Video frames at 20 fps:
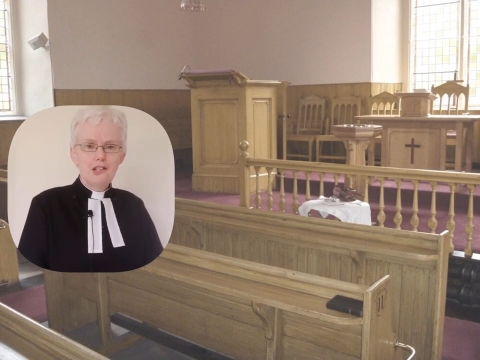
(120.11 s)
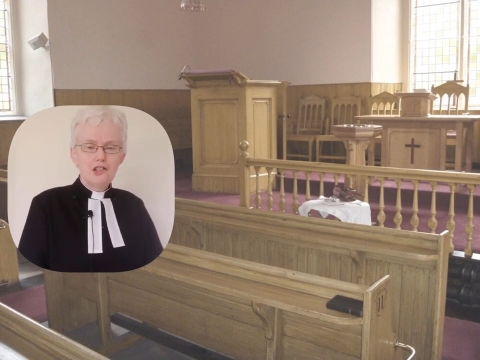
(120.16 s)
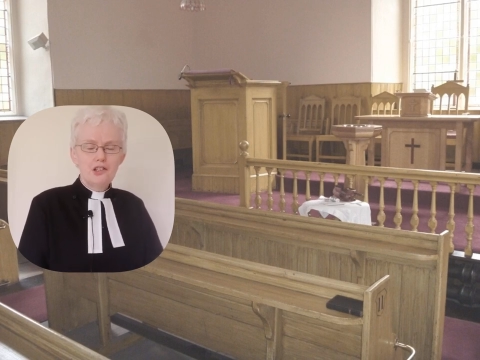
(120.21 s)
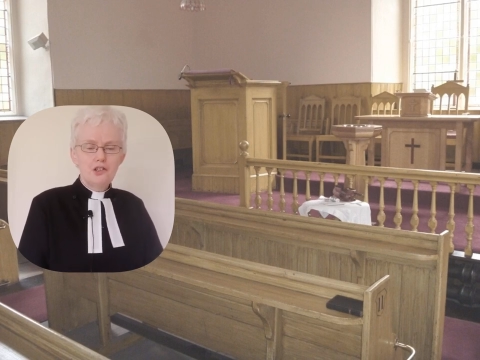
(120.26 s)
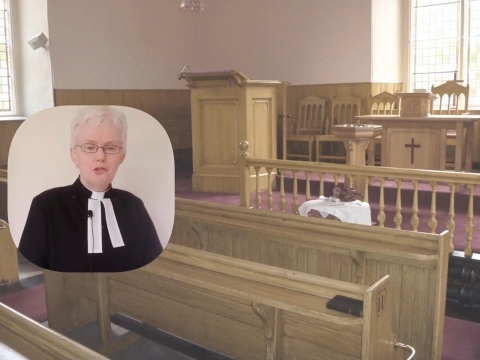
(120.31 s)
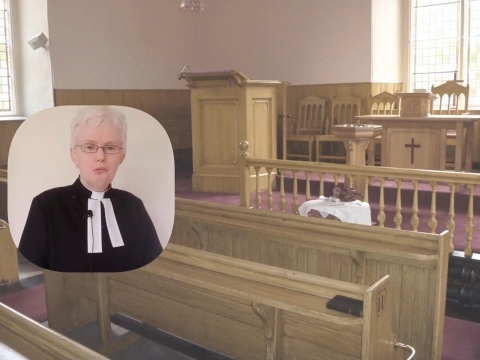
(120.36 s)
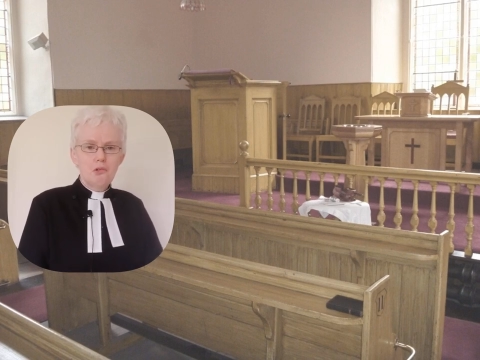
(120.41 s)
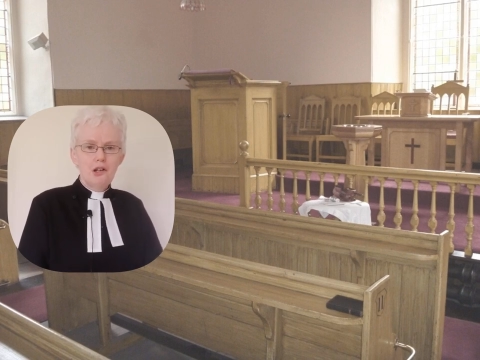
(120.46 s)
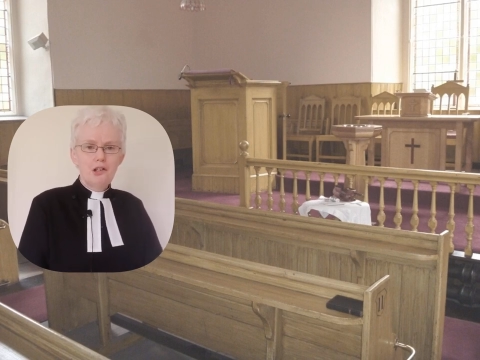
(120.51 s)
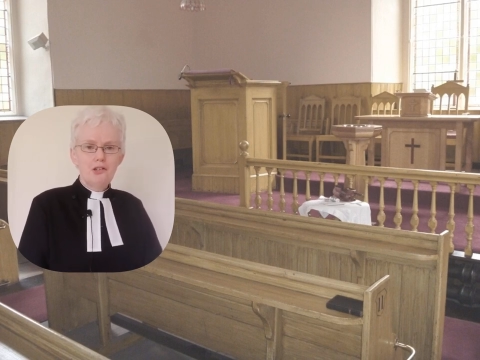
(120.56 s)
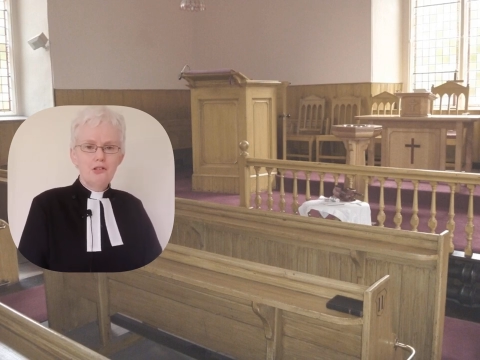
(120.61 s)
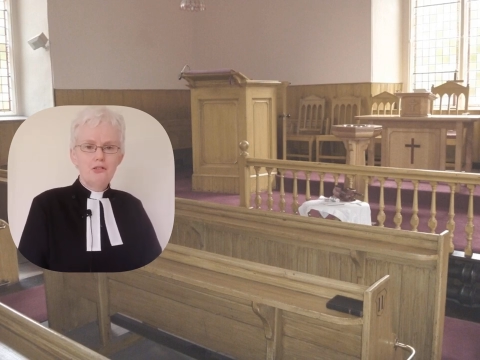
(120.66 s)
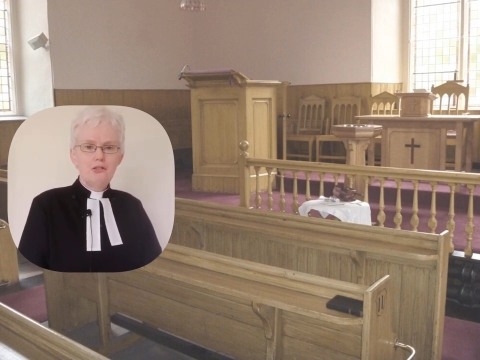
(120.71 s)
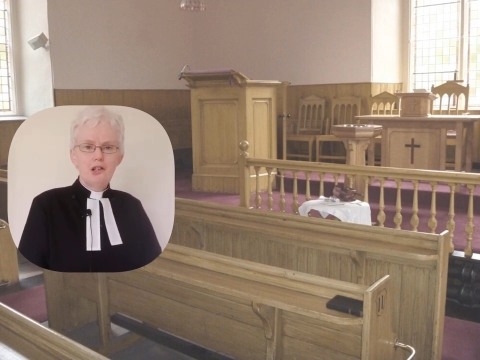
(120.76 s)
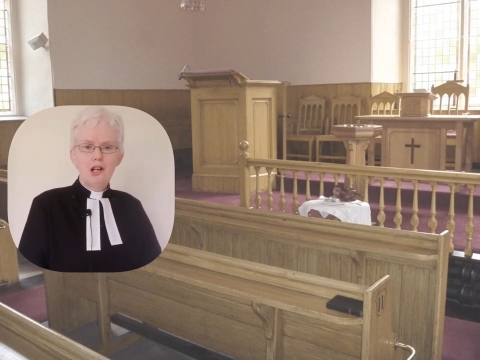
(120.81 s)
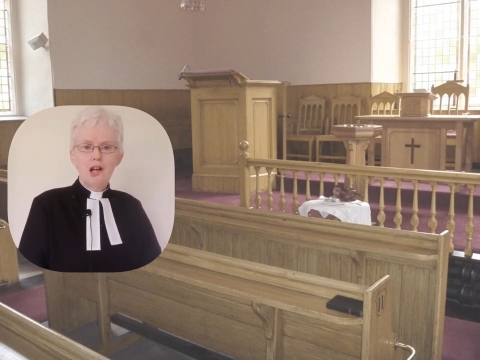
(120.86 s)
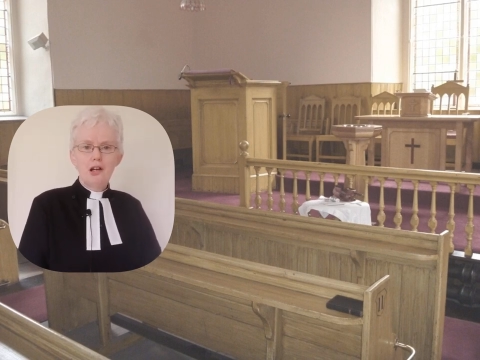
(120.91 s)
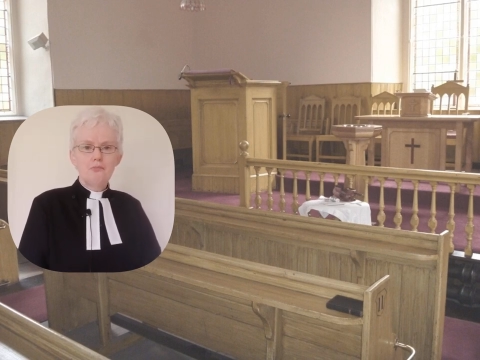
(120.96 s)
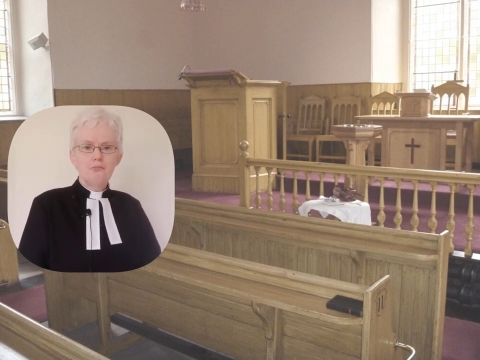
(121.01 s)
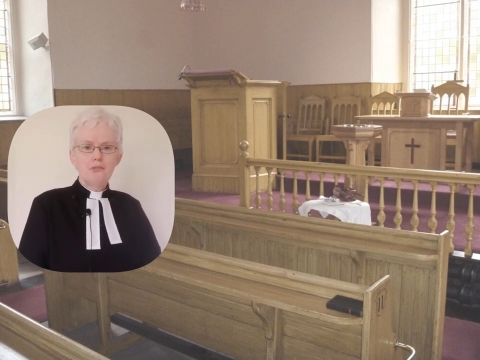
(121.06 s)
is the one who
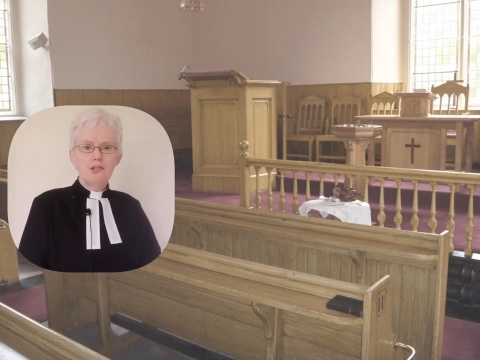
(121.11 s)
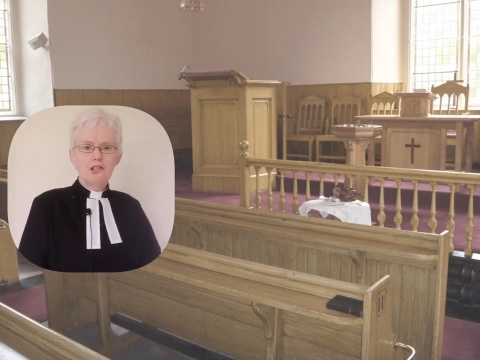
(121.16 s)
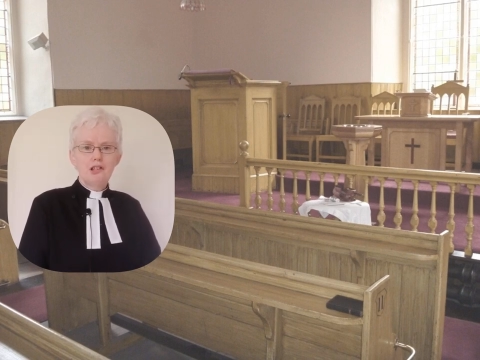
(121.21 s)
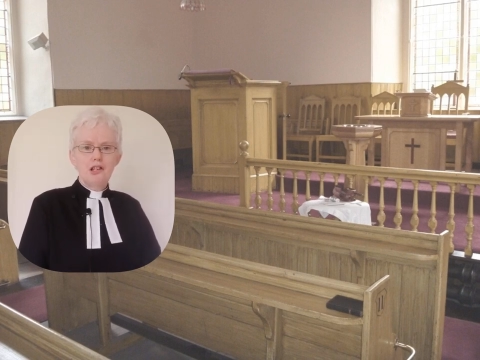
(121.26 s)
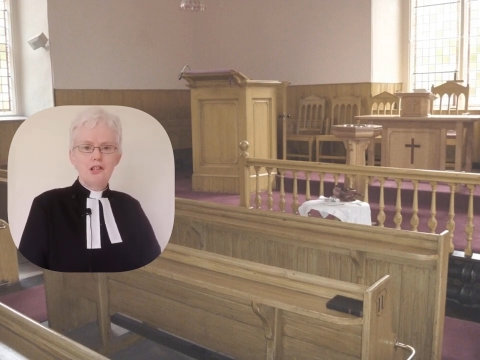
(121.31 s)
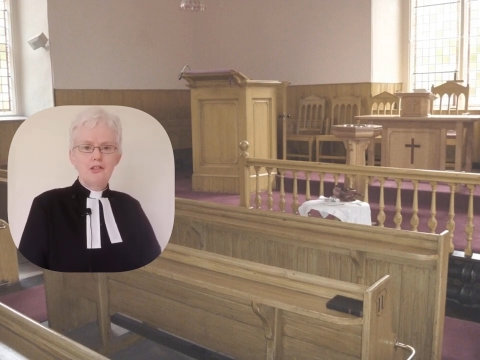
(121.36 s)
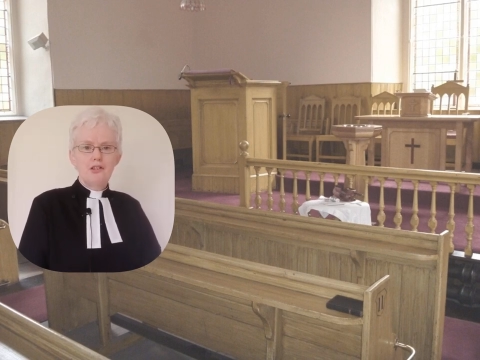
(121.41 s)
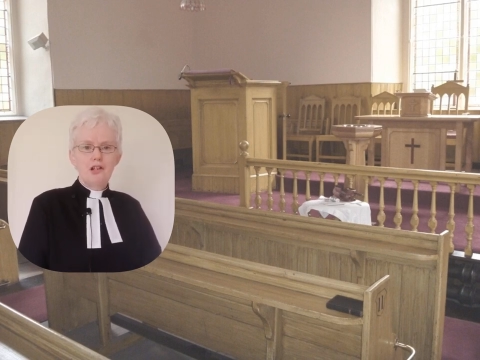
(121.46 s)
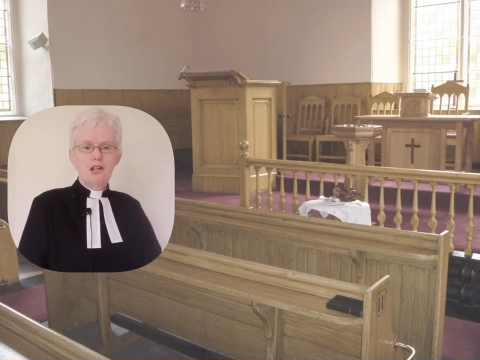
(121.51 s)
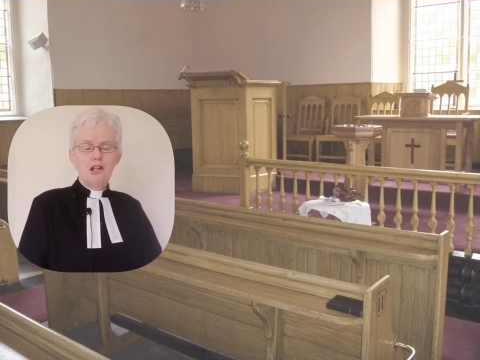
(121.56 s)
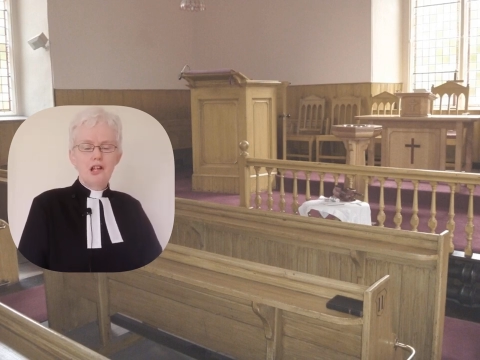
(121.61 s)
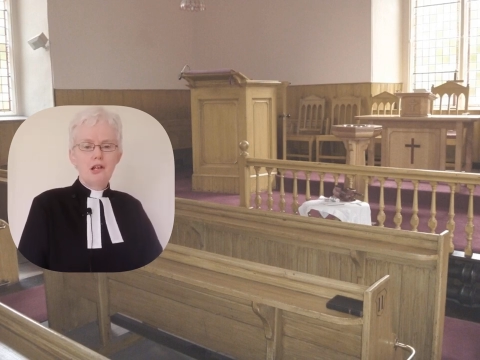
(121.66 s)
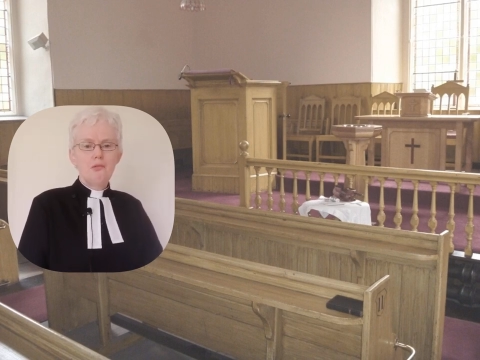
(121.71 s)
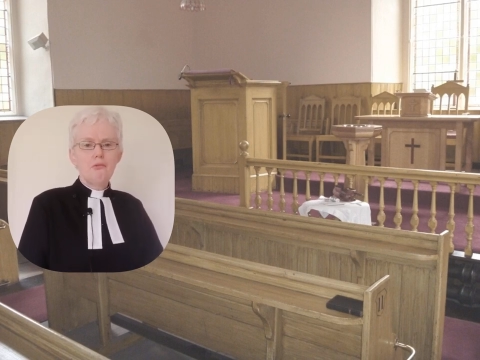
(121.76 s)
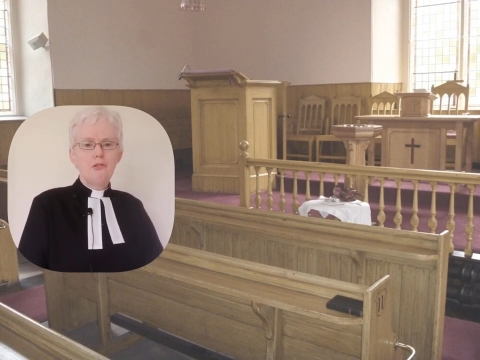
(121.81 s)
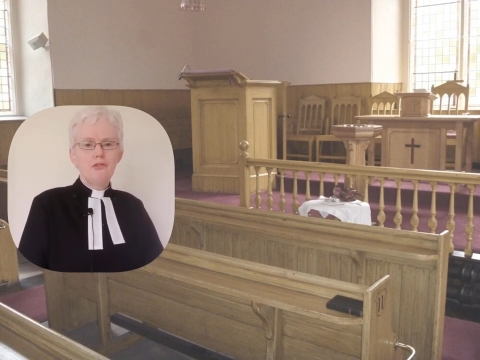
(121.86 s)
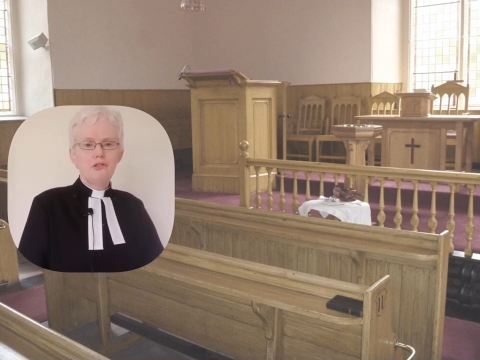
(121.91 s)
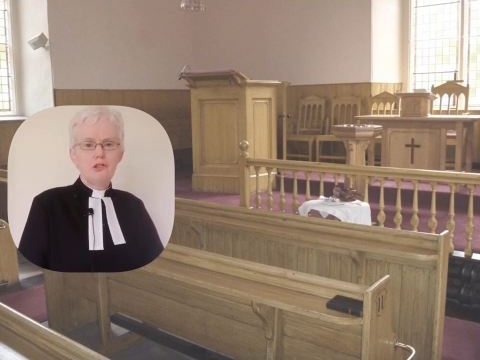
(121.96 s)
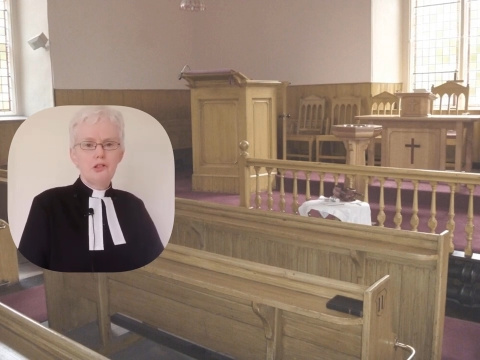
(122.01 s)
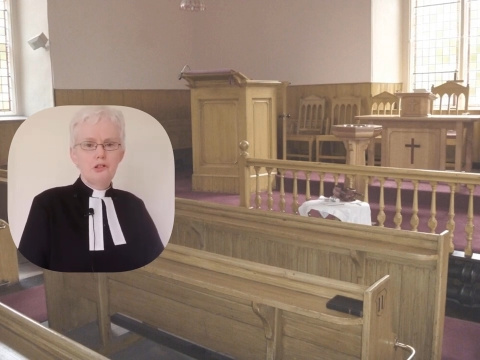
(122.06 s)
comes in the name
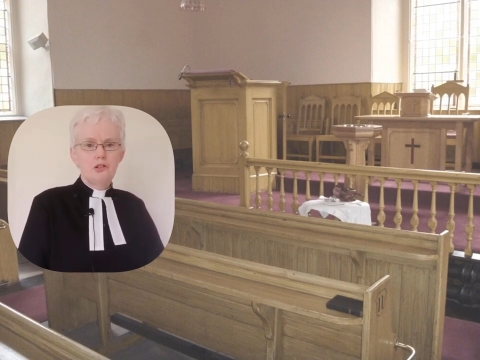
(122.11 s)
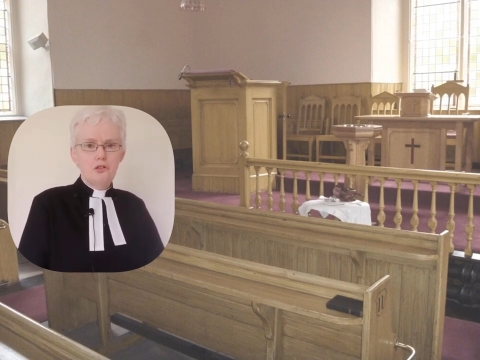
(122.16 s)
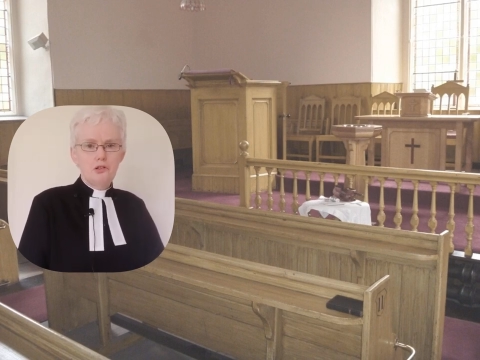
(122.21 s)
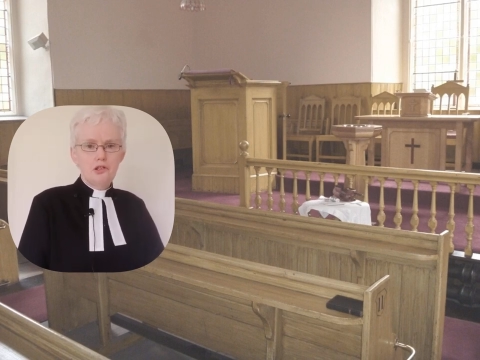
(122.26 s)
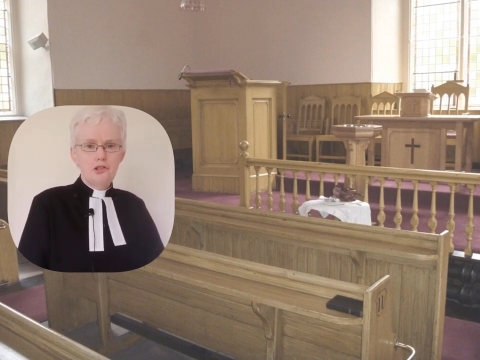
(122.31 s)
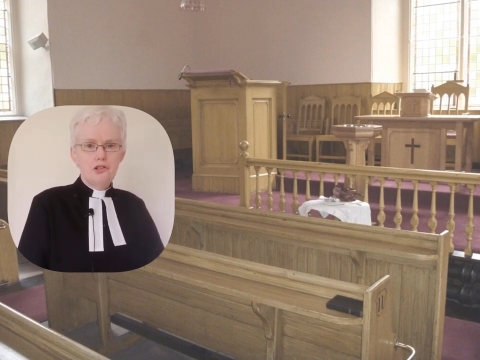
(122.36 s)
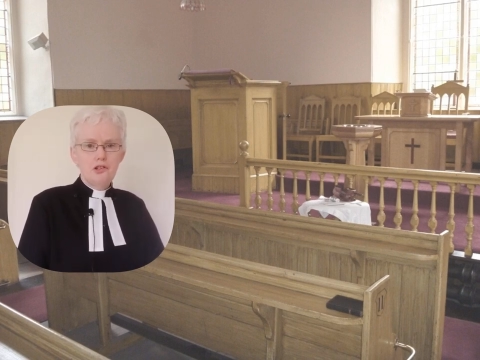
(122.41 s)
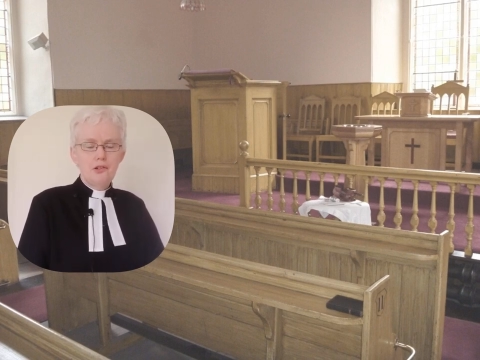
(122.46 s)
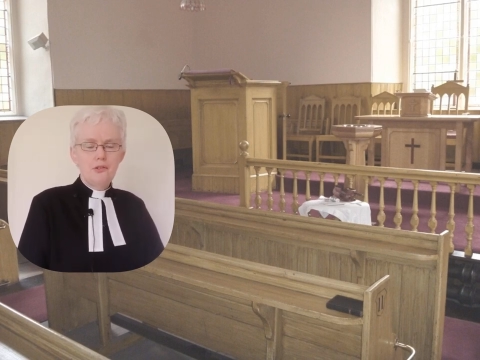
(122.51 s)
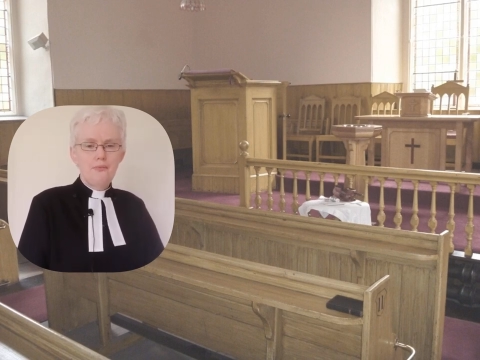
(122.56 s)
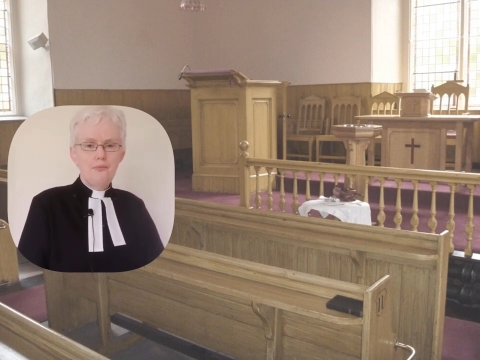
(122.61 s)
of the Lord.